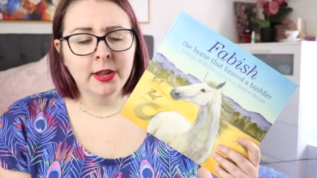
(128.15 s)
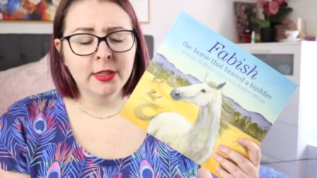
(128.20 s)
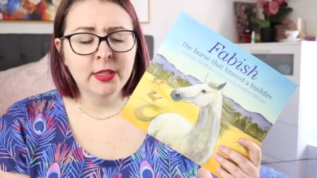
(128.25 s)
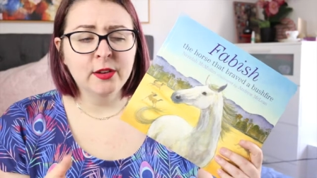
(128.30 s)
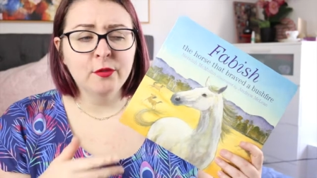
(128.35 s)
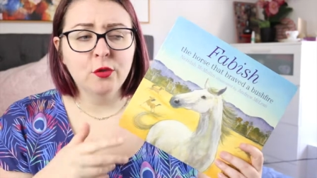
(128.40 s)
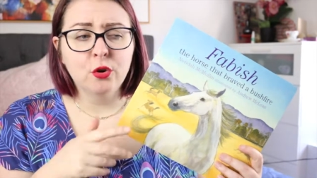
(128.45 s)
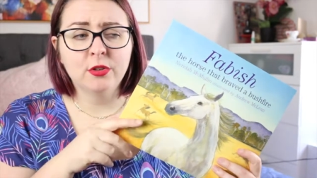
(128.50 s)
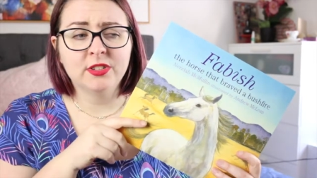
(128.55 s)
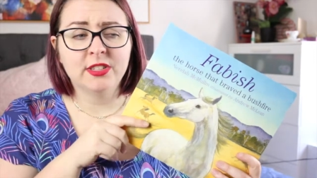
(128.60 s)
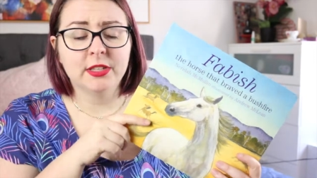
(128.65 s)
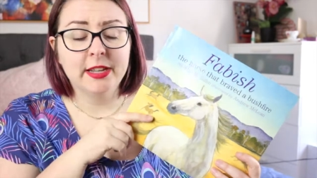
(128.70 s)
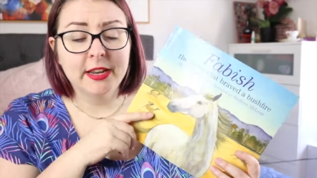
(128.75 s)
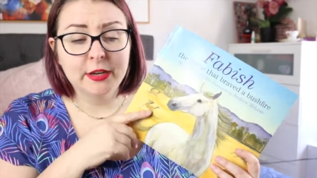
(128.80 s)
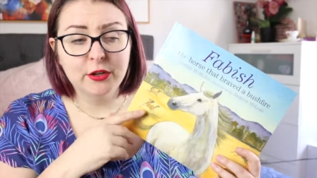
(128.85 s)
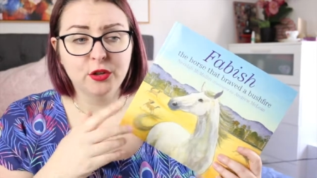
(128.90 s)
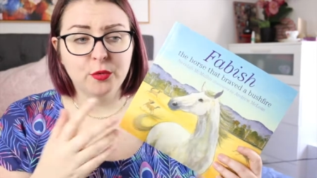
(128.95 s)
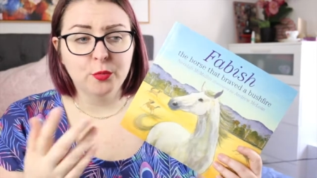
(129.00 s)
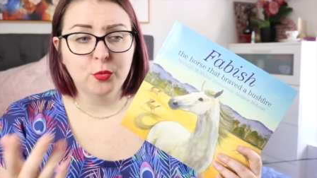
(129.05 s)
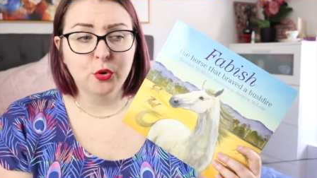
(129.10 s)
And then, of course, at the
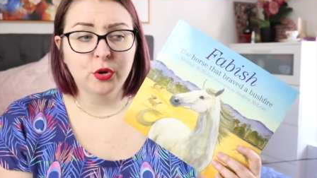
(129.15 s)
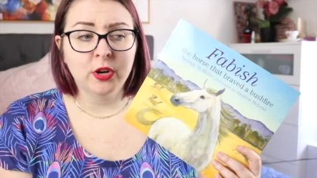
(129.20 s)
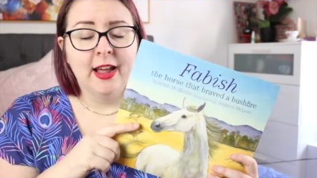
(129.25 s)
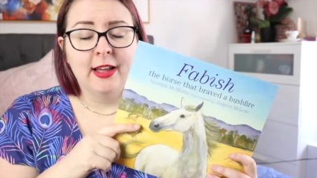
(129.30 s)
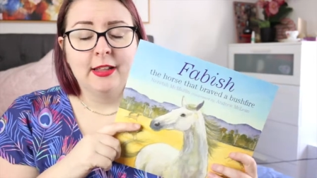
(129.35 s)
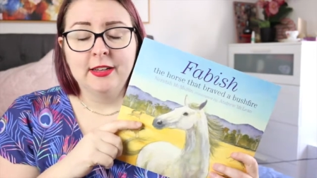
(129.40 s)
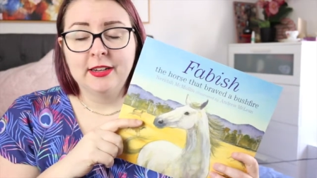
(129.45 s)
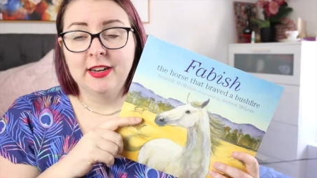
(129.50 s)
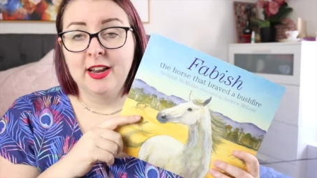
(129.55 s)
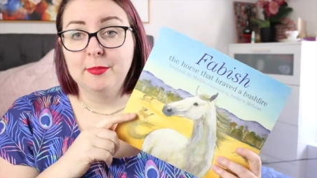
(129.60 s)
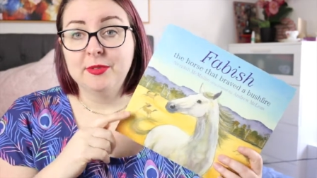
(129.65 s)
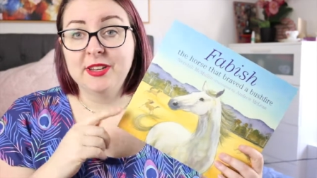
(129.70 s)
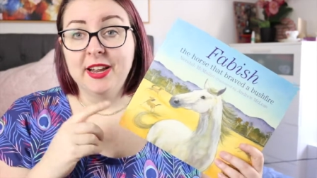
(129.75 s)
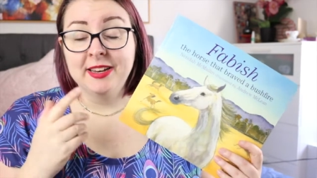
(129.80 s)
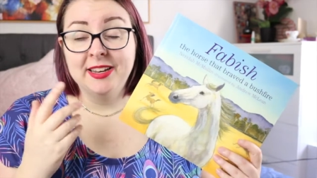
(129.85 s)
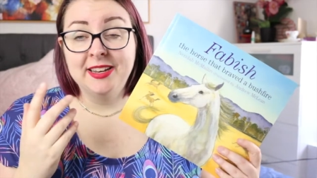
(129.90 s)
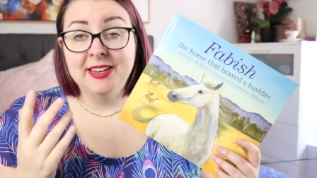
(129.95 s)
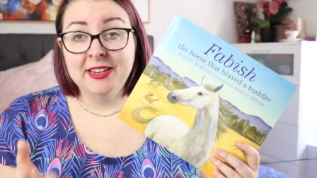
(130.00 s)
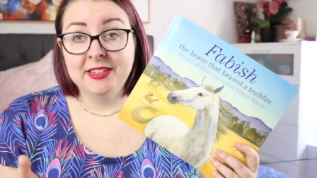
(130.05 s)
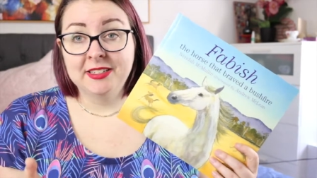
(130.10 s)
end of the book, Alan comes
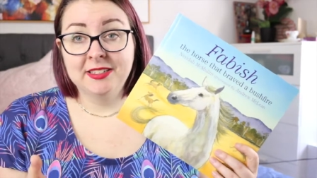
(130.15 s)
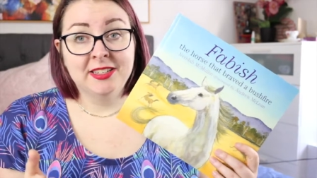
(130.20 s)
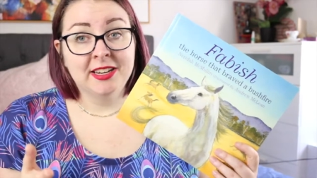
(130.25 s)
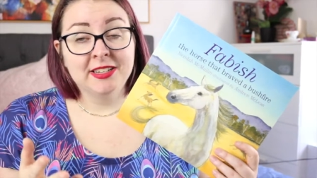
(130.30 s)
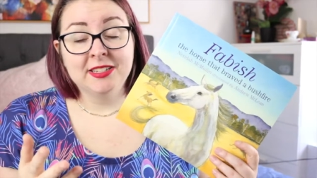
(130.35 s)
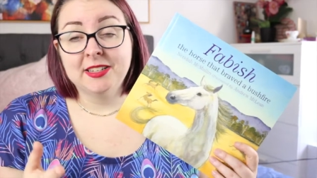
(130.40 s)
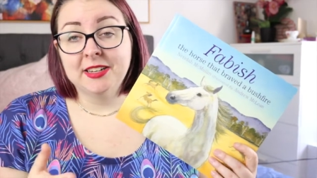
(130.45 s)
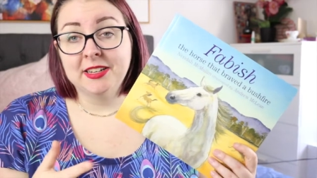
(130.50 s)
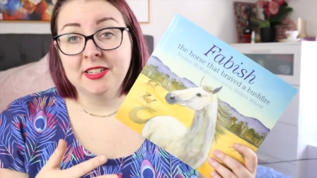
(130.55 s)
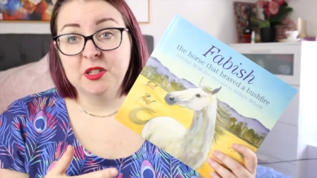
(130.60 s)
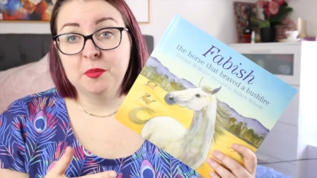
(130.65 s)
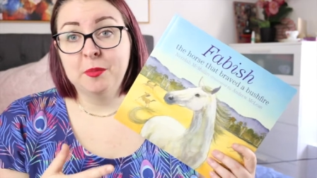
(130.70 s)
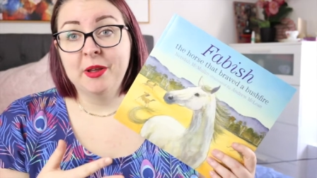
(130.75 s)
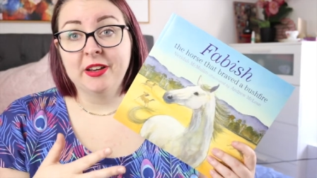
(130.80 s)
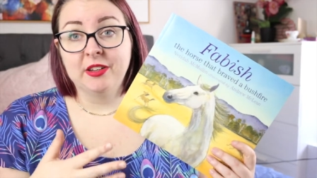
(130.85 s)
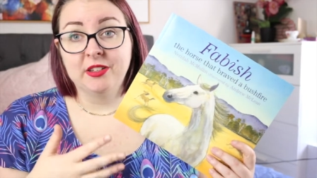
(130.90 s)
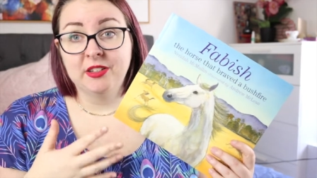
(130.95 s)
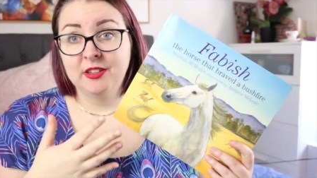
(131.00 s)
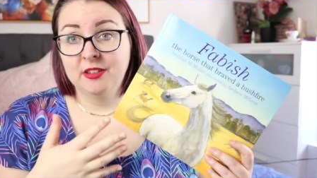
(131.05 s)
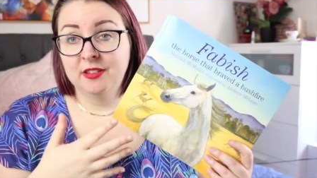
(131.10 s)
out. He doesn't
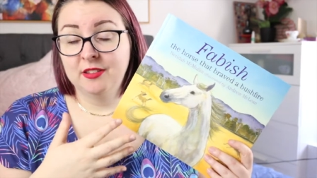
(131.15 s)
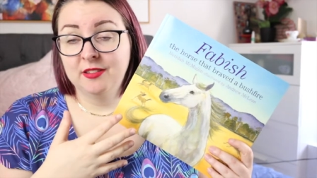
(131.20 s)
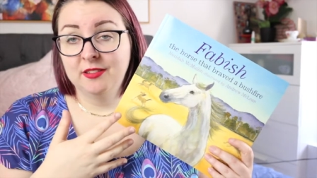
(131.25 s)
expect